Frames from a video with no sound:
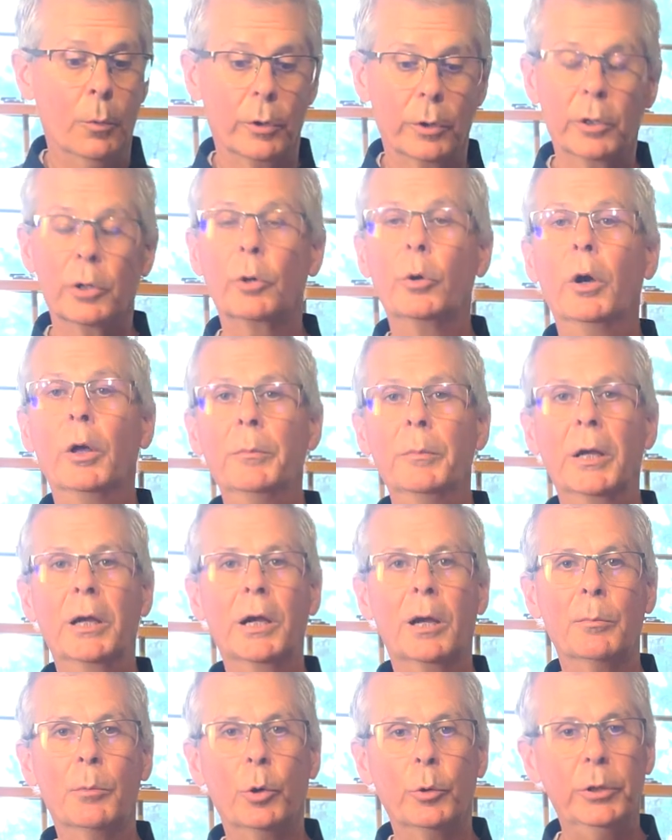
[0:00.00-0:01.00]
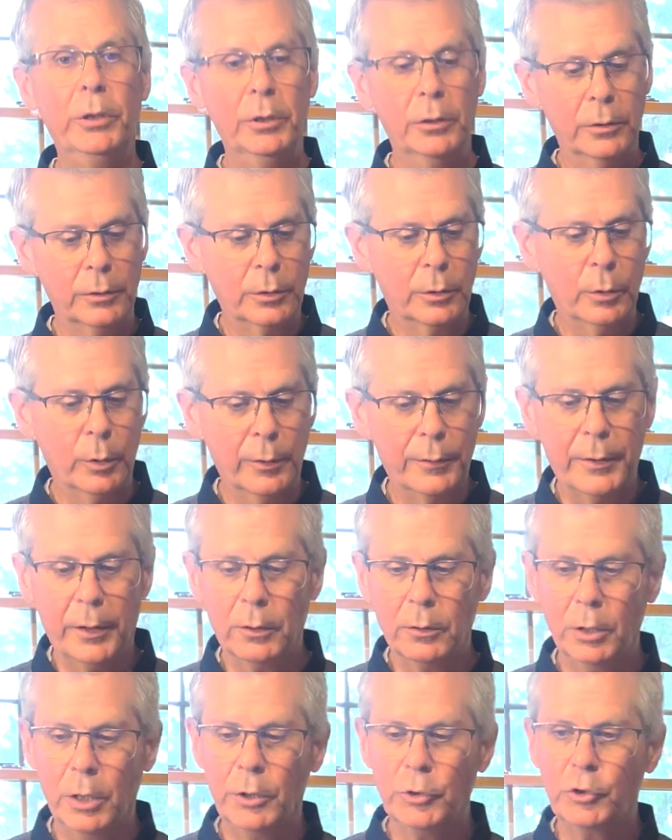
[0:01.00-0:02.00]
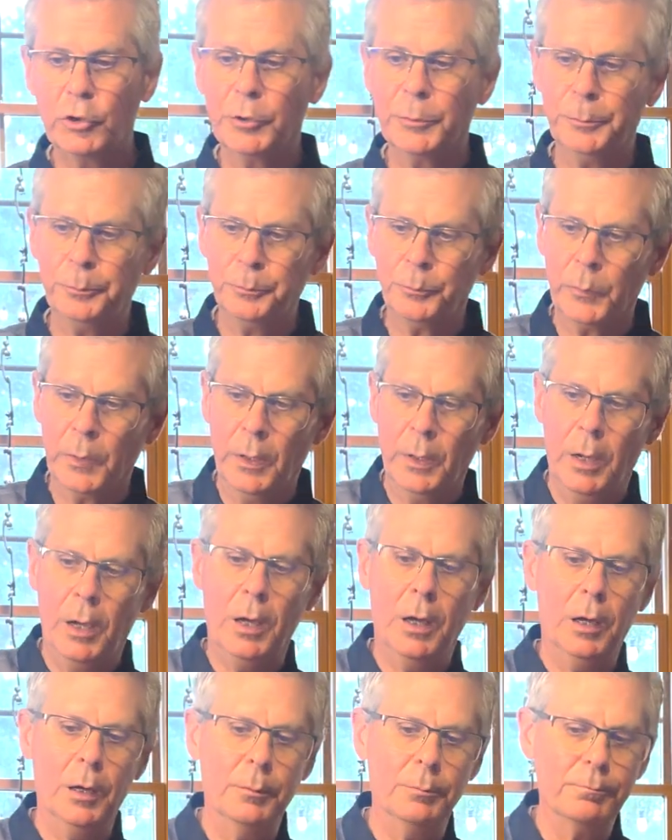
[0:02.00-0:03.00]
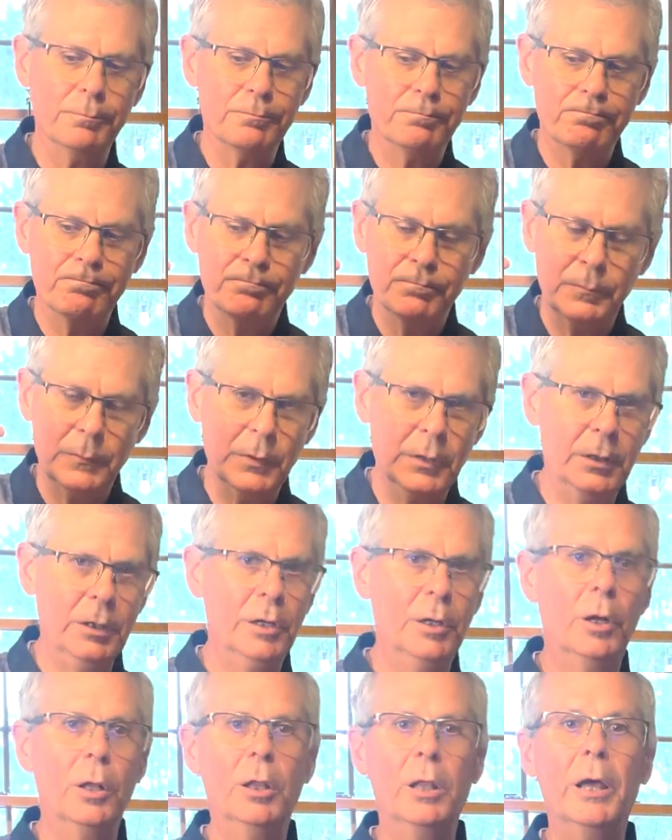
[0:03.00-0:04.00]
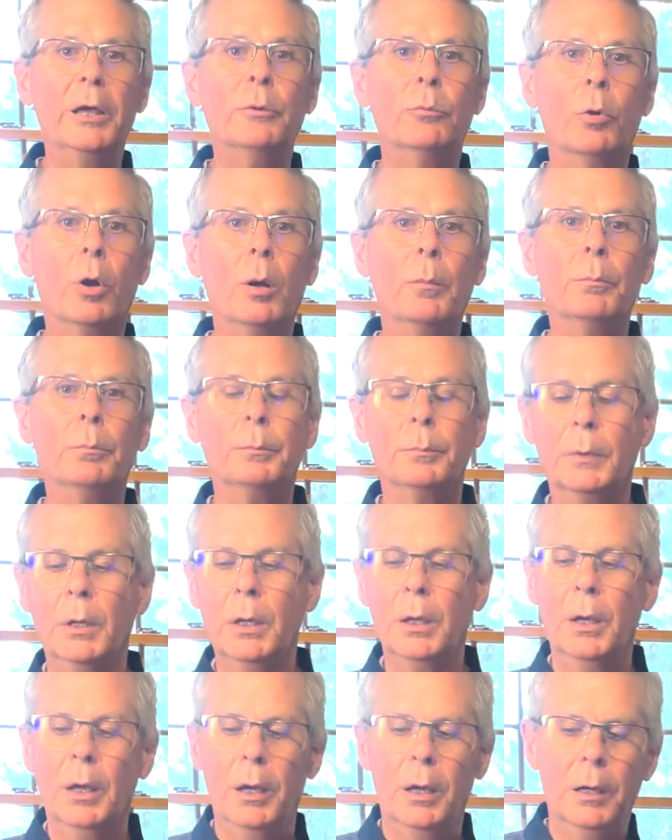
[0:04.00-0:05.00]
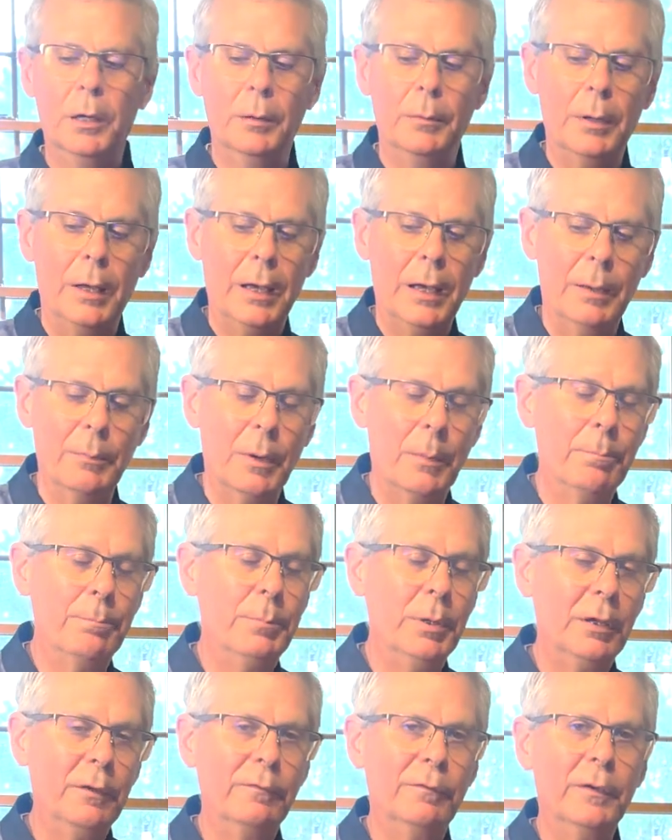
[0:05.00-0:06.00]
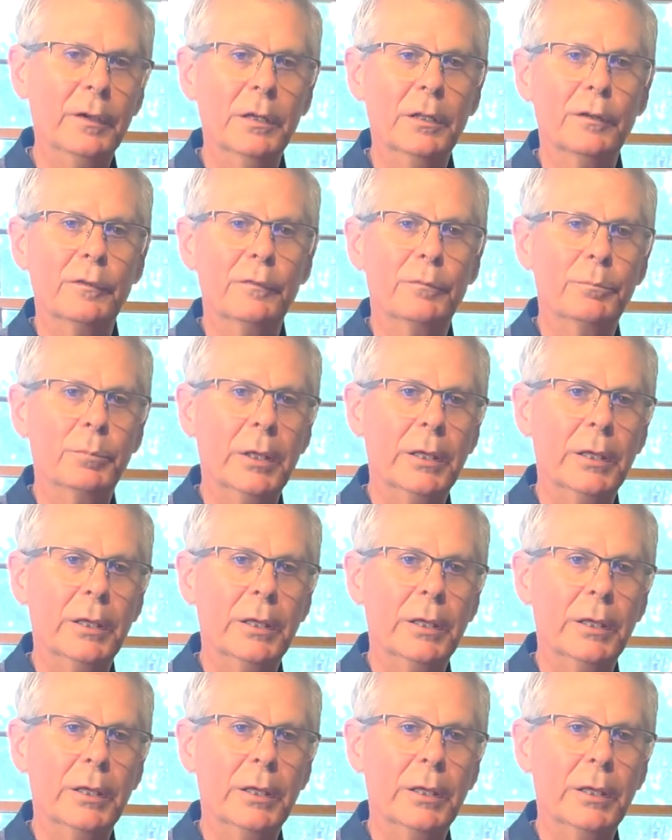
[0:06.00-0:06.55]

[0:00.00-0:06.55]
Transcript: we're going to go ahead and make our mojito to go with our lunch. You need a light rum. I'm a big fan of